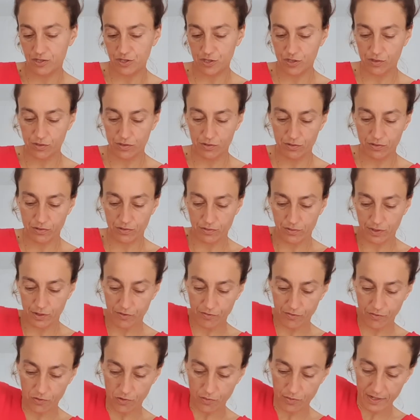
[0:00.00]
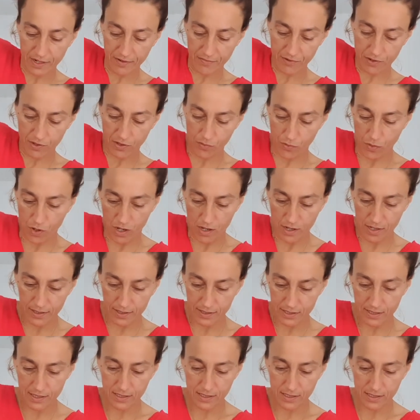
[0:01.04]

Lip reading: 2 or 3 or 4, whatever you want.